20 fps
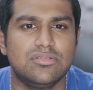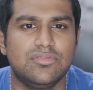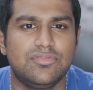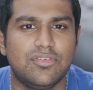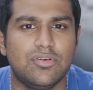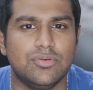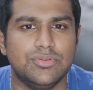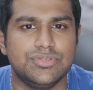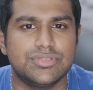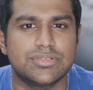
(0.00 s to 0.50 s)
two
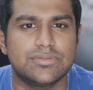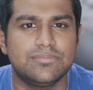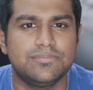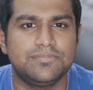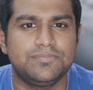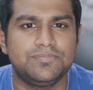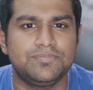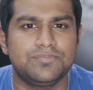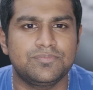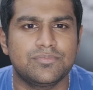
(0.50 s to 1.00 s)
phones.
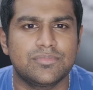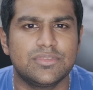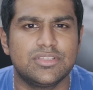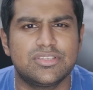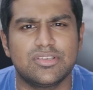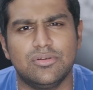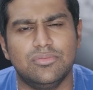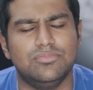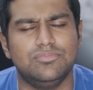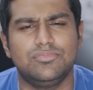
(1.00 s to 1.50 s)

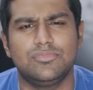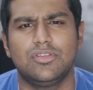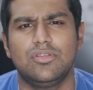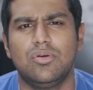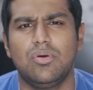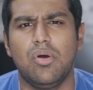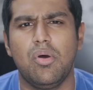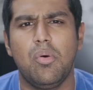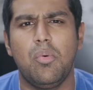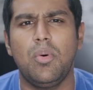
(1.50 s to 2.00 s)
So,
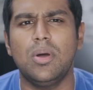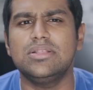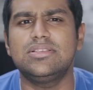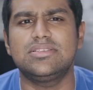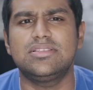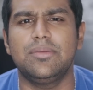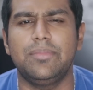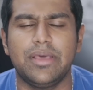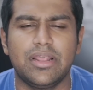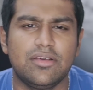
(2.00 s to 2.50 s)
what's
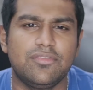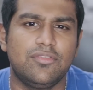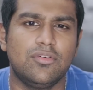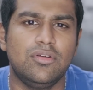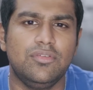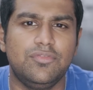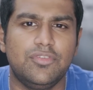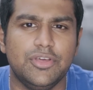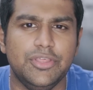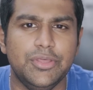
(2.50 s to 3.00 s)
the better
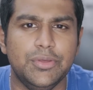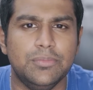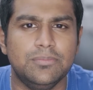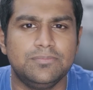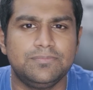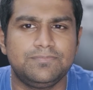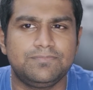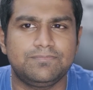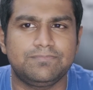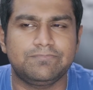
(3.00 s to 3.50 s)
phone for
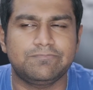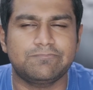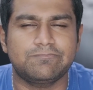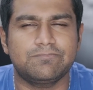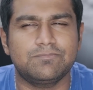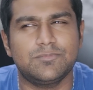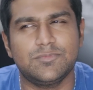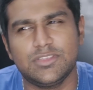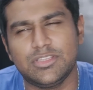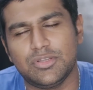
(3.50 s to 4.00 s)
you?
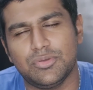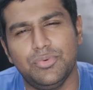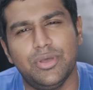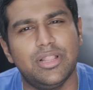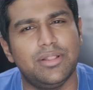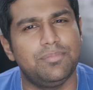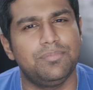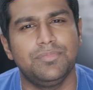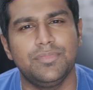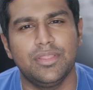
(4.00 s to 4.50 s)

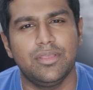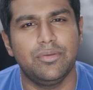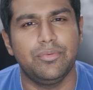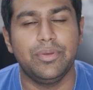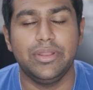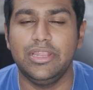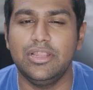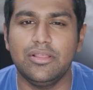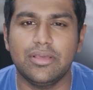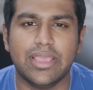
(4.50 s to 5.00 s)
Well,
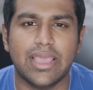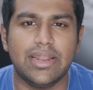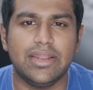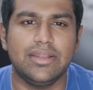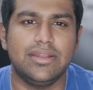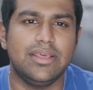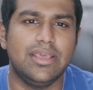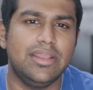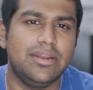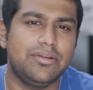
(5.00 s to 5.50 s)
when you look at
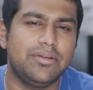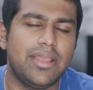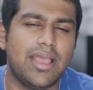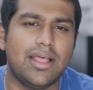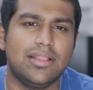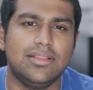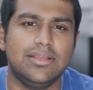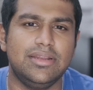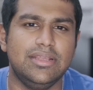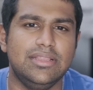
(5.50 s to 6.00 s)
it in
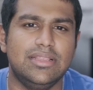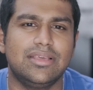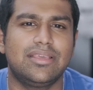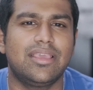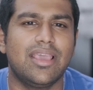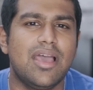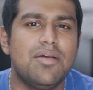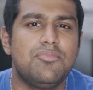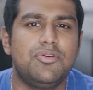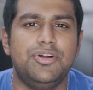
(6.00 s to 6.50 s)
reality, the
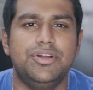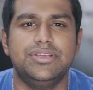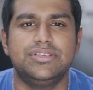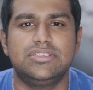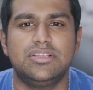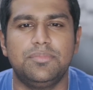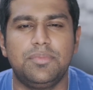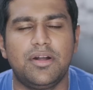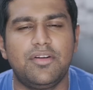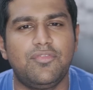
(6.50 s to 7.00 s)
cameras,
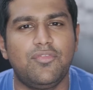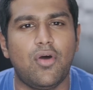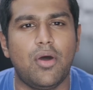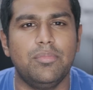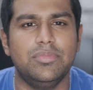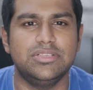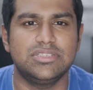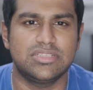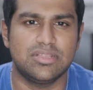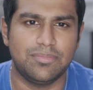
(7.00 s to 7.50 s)
the
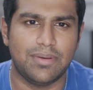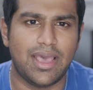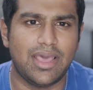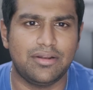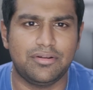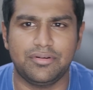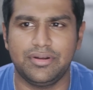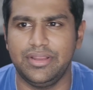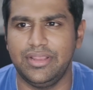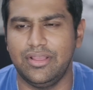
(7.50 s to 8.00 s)
performance, the
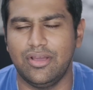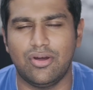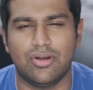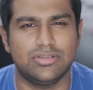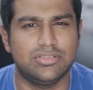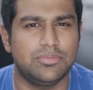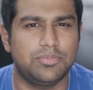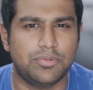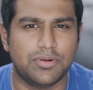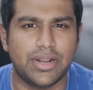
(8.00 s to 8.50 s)
battery, or
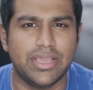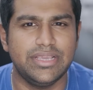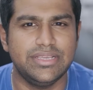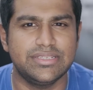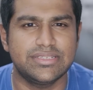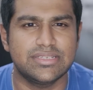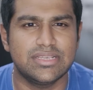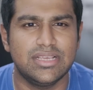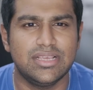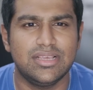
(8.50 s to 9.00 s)
the
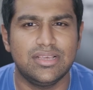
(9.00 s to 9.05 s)
price,